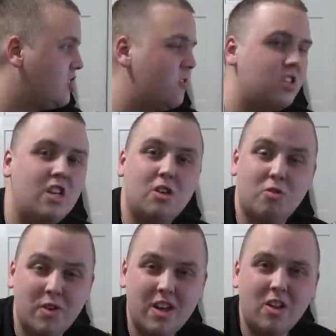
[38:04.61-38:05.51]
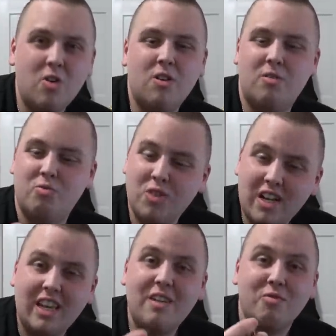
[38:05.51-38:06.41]
So it's either real or
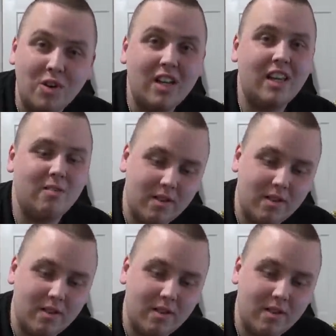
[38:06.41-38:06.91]
really, really,